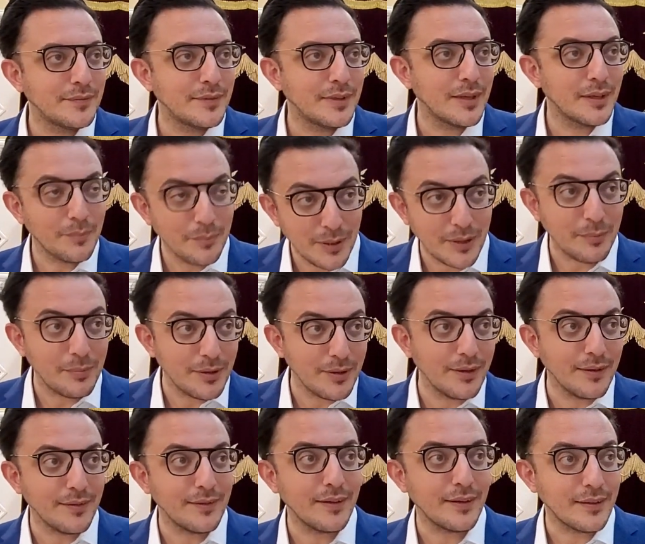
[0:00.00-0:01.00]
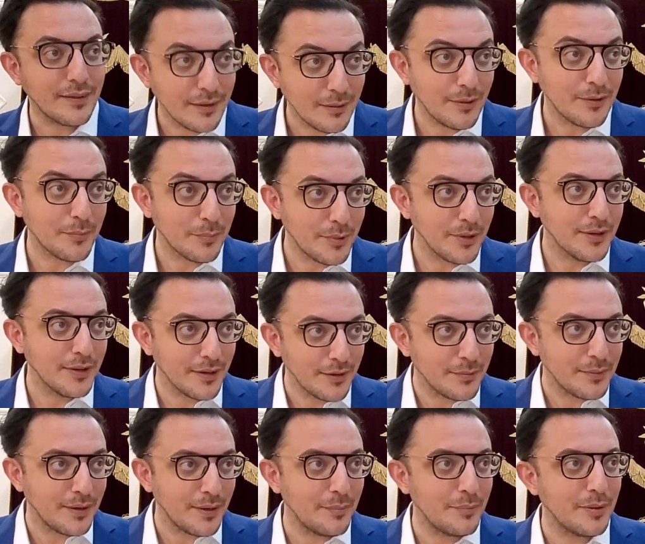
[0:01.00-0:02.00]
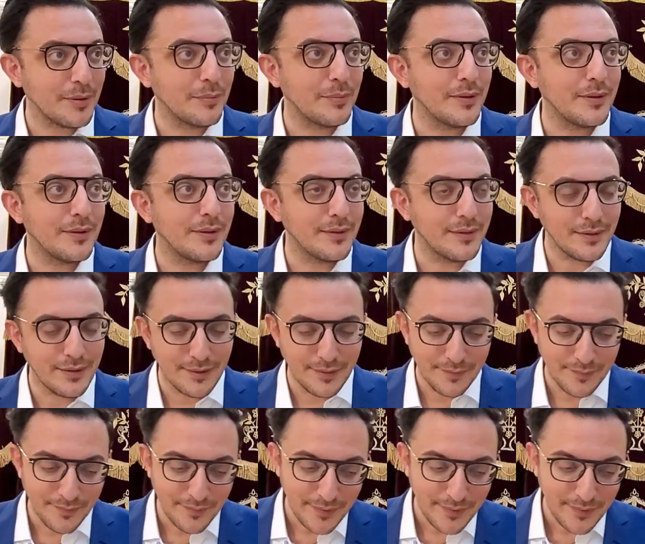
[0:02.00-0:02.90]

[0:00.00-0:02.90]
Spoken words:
Like big buildings, like there was buildings, but not big buildings like that.